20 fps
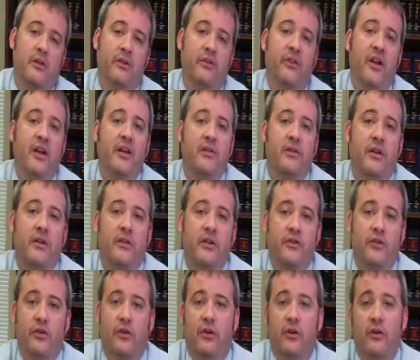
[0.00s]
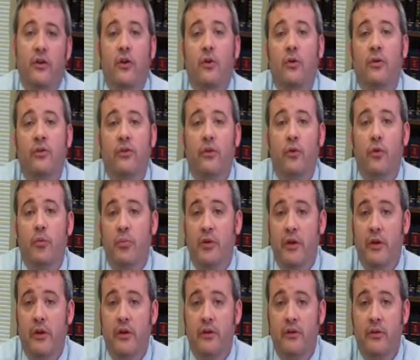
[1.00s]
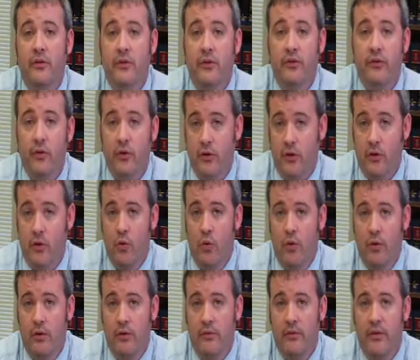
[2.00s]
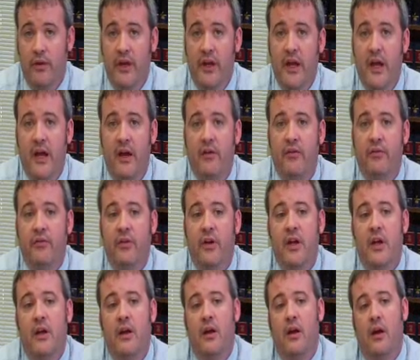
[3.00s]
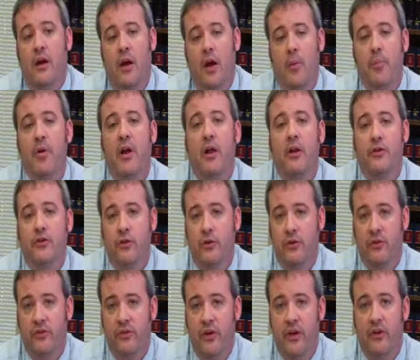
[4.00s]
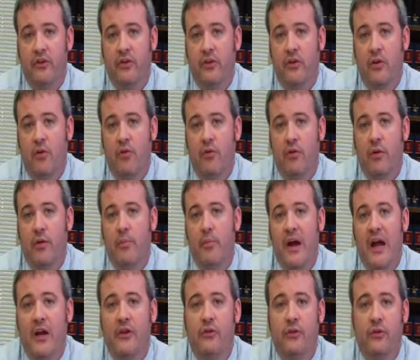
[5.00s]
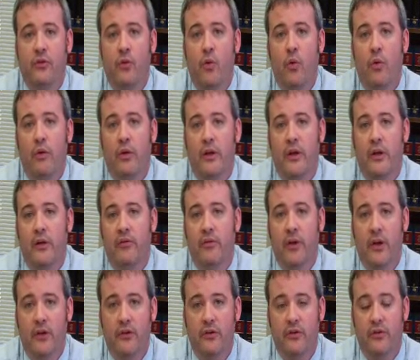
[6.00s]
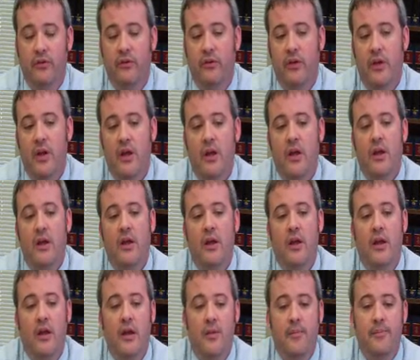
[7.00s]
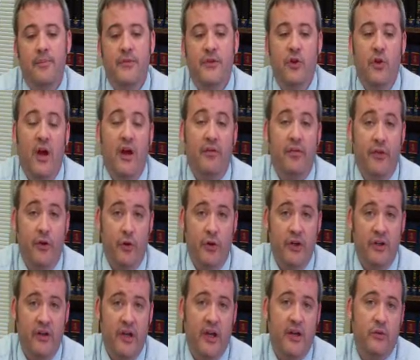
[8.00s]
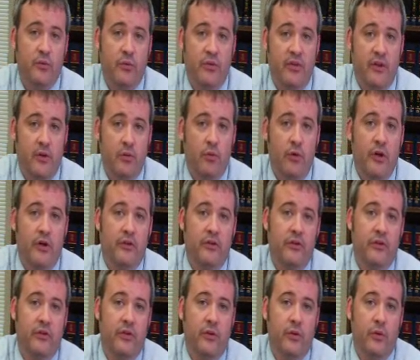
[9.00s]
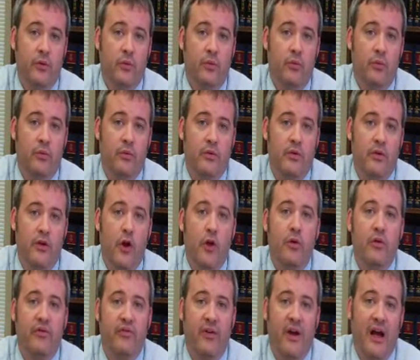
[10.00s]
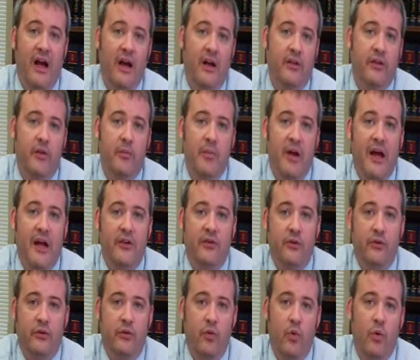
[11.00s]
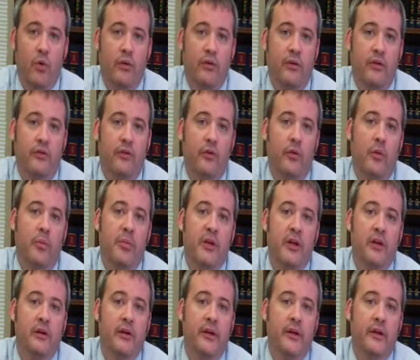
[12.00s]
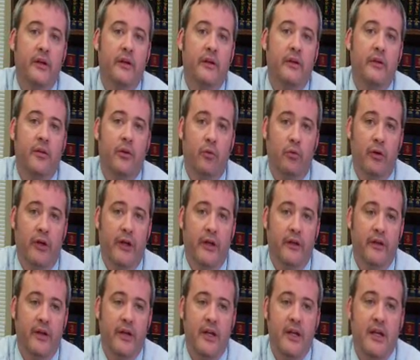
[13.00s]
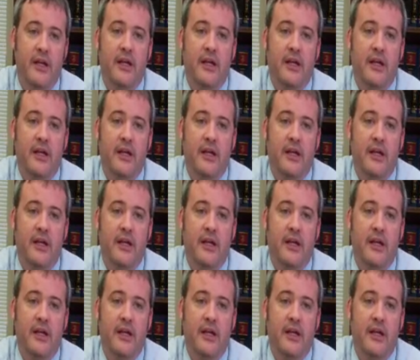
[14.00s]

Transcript: The second thing that you can do is to appeal it to the circuit court. They have appellate jurisdiction over the magistrate's court in evictions. You have 30 days within which to notify the magistrate's court that you're appealing the writ.